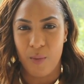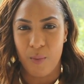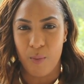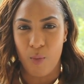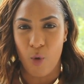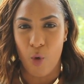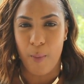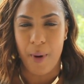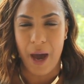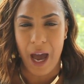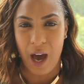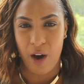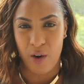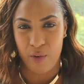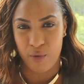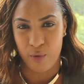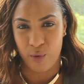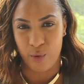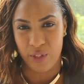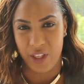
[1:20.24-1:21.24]
more
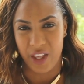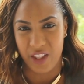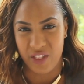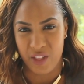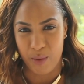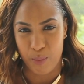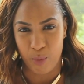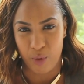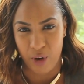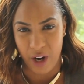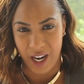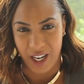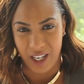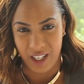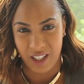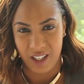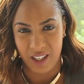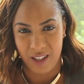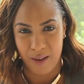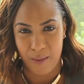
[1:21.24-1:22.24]
powerful than the
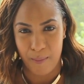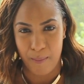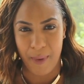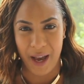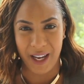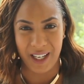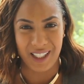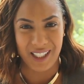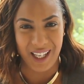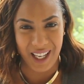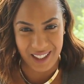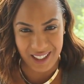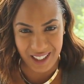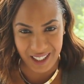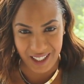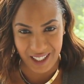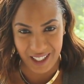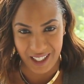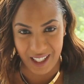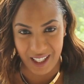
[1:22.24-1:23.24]
brain
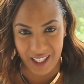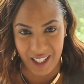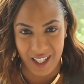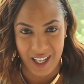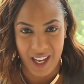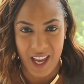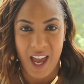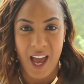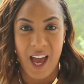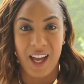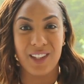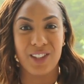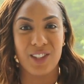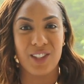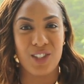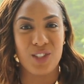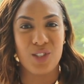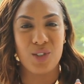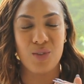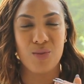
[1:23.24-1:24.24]
magnetically? And
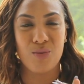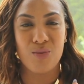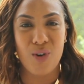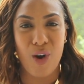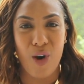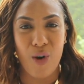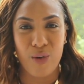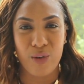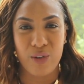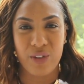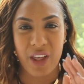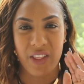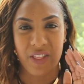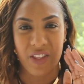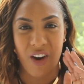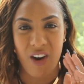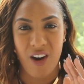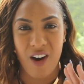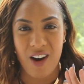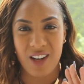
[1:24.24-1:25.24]
did you know that
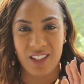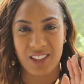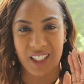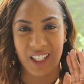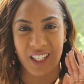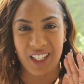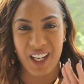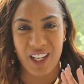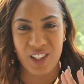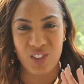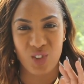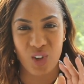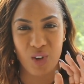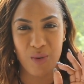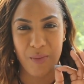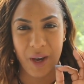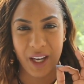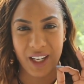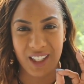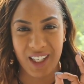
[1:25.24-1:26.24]
the heart's
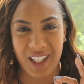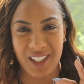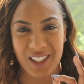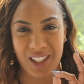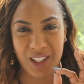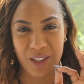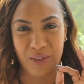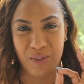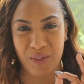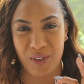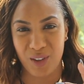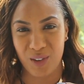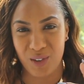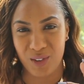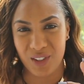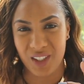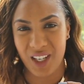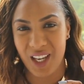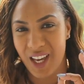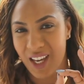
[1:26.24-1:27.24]
electromagnetic
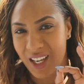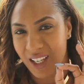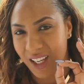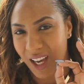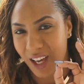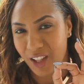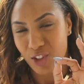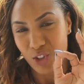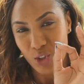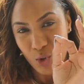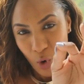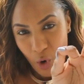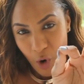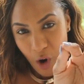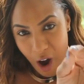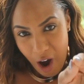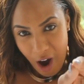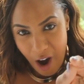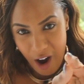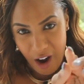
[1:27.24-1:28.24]
field
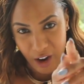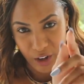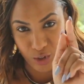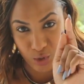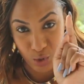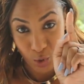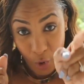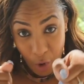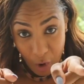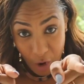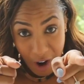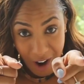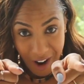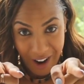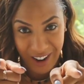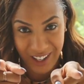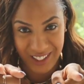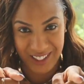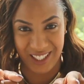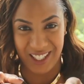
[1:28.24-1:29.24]
your
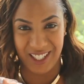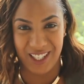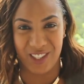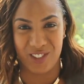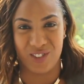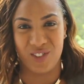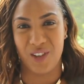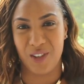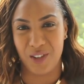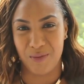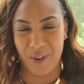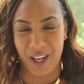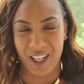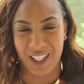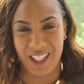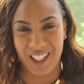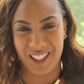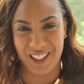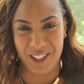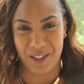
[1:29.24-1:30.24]
heart's
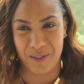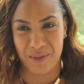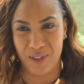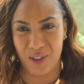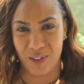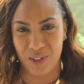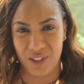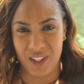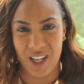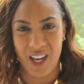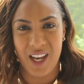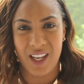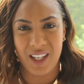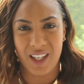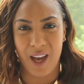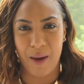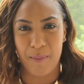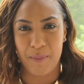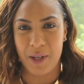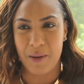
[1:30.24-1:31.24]
electromagnetic field
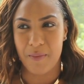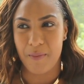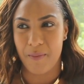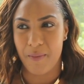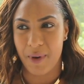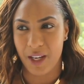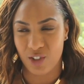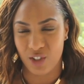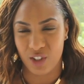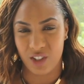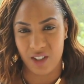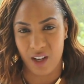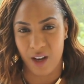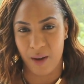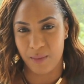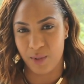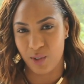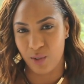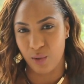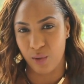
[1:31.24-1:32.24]
can be measured
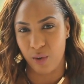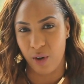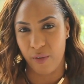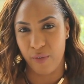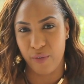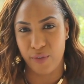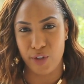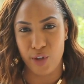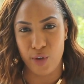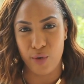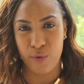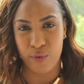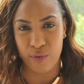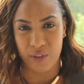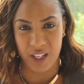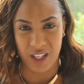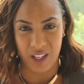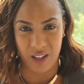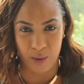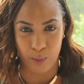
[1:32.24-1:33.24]
up to a few
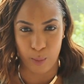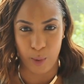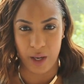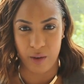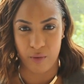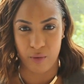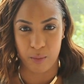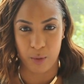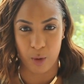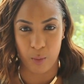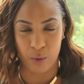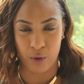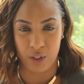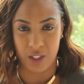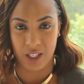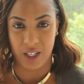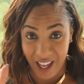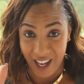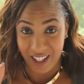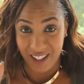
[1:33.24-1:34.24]
feet away from your
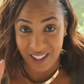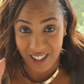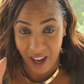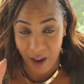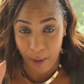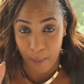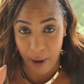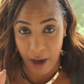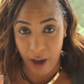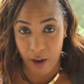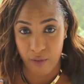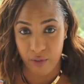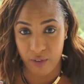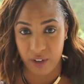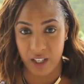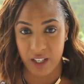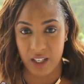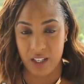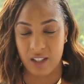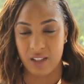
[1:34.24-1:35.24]
body? That is how
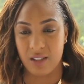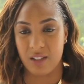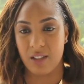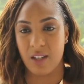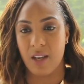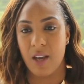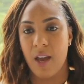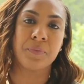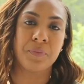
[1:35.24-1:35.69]
powerful it is.